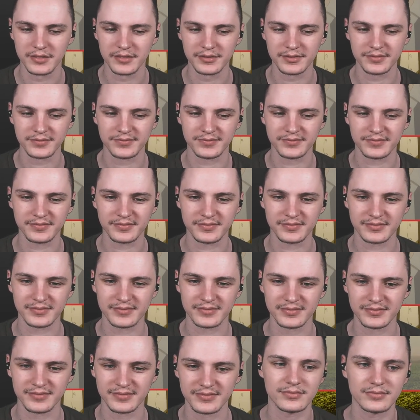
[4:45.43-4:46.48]

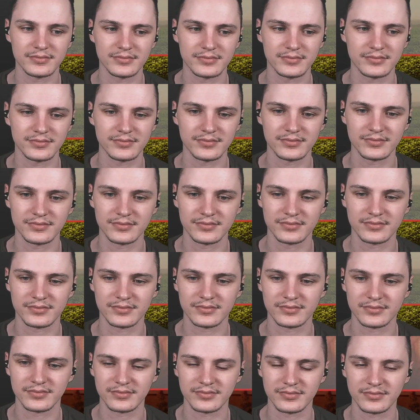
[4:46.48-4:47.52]

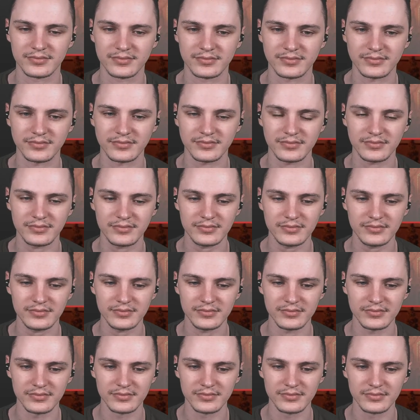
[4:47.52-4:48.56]

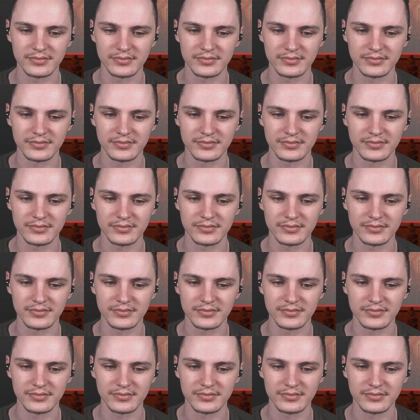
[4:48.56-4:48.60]
Nobody speaks.